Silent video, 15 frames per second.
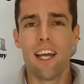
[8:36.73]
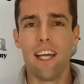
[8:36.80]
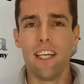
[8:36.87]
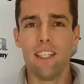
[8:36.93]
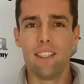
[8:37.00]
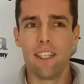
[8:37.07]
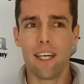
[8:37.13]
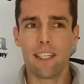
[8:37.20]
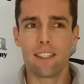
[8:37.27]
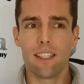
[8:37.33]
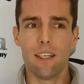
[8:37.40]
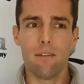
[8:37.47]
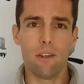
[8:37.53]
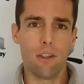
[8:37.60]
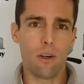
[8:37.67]
is that
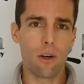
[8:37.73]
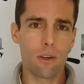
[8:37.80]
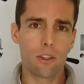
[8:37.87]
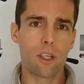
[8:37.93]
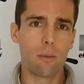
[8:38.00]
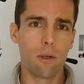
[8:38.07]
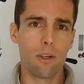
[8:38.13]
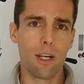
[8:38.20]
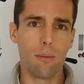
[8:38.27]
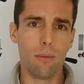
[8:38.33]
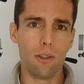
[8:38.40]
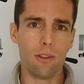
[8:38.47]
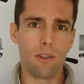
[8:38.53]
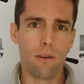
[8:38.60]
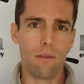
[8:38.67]
if you're not on top of your
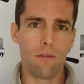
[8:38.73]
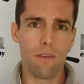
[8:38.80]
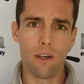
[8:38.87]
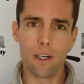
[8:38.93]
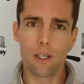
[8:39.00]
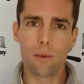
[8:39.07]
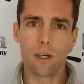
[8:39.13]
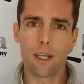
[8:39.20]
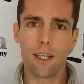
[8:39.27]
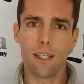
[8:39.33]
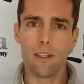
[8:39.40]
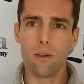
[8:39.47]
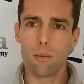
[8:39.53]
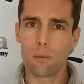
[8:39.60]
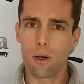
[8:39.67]
numbers, very quickly
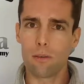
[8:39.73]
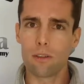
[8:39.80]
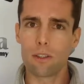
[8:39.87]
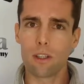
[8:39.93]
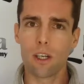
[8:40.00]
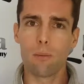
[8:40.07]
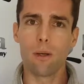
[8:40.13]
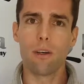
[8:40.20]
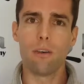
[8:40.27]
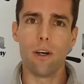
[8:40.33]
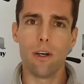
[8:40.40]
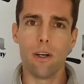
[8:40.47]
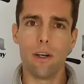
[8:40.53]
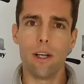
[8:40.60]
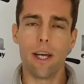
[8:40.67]
your profits are going to be
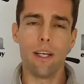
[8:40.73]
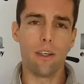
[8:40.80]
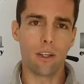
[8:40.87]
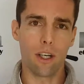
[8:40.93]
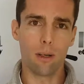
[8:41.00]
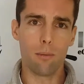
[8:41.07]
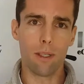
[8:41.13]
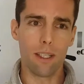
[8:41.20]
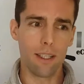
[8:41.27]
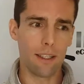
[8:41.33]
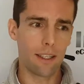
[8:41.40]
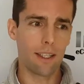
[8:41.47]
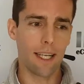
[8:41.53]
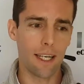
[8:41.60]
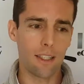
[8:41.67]
eroded, and you're going to be
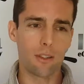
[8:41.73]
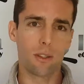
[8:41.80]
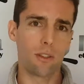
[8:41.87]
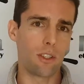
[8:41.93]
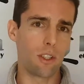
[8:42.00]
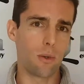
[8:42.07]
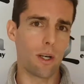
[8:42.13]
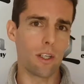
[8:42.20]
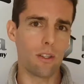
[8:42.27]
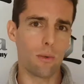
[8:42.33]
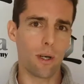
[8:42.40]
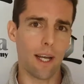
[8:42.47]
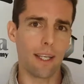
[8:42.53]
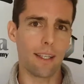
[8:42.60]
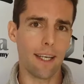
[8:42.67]
getting to a situation
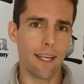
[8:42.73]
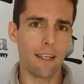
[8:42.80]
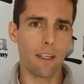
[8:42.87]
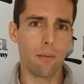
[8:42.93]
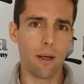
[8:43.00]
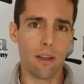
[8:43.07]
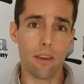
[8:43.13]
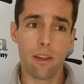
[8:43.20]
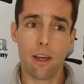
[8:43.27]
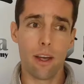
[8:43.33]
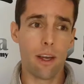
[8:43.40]
where at the end of the month,